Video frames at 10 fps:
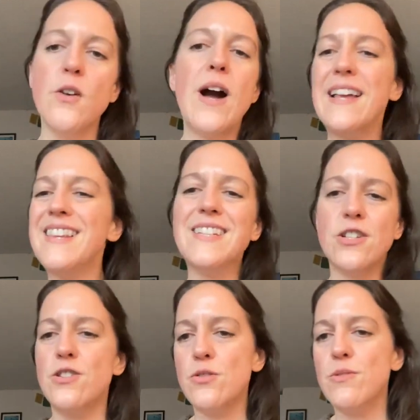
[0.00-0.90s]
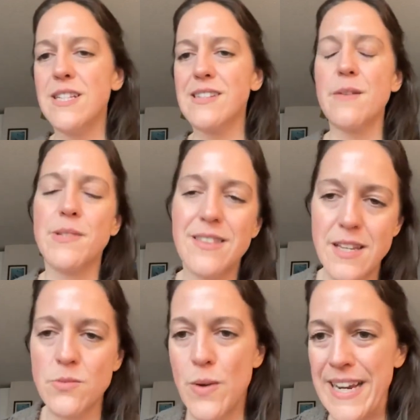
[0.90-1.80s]
I like to do these types of
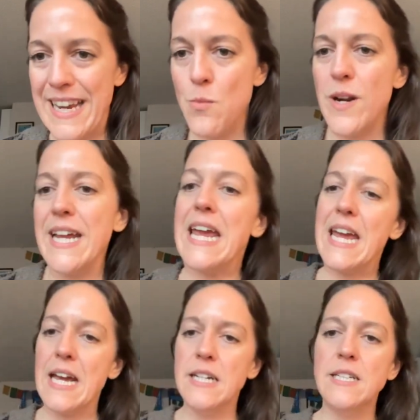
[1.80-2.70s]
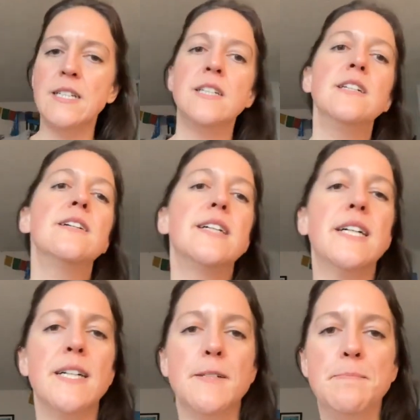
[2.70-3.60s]
things when I can.
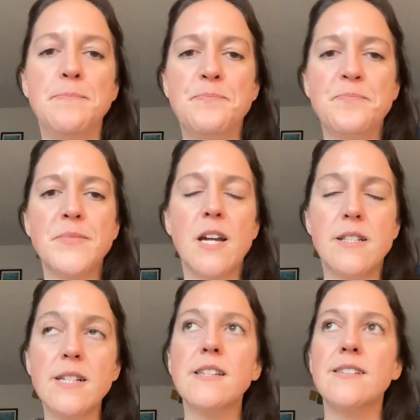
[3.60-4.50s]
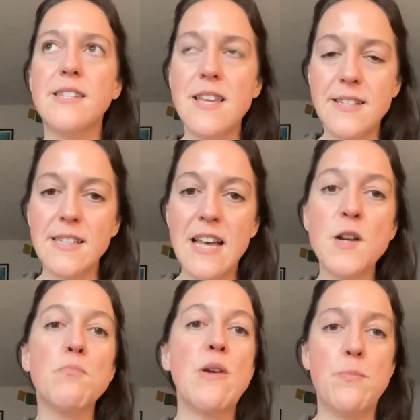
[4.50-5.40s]
Um, it's a lot
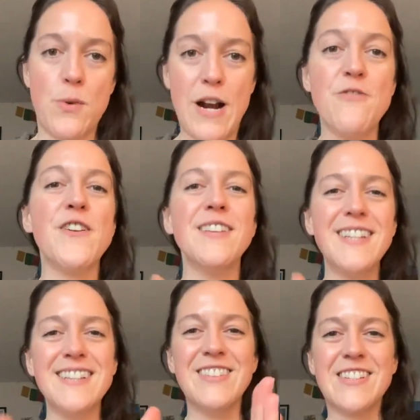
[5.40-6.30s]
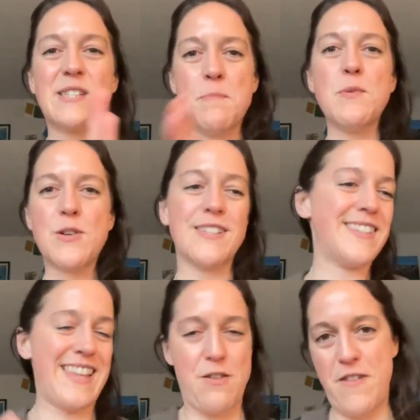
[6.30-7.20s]
of prep work. I feel like it looks simple because
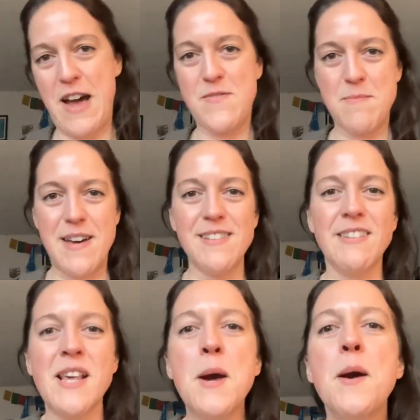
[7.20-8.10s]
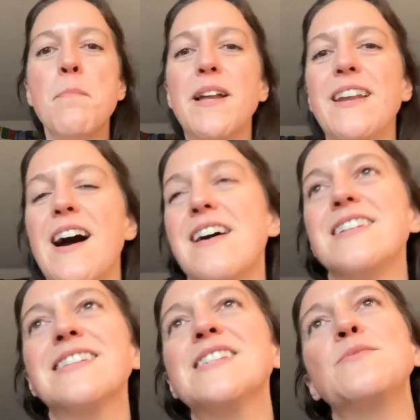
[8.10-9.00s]
it's like 5 emails, but it
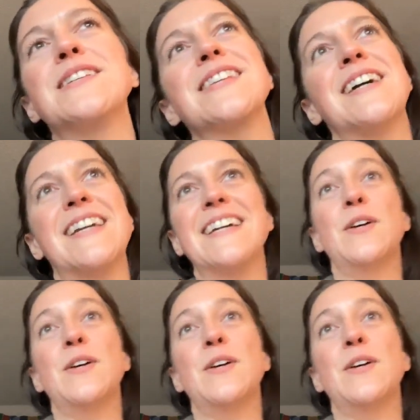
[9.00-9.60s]
honestly was like